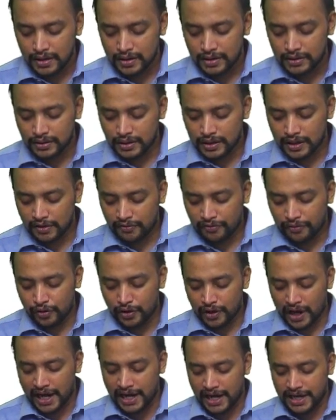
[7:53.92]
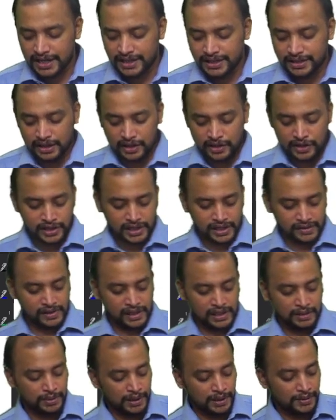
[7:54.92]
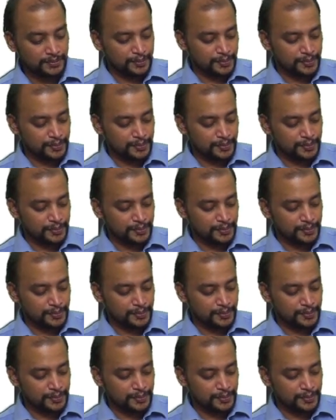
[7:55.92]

Therefore, ITC not available.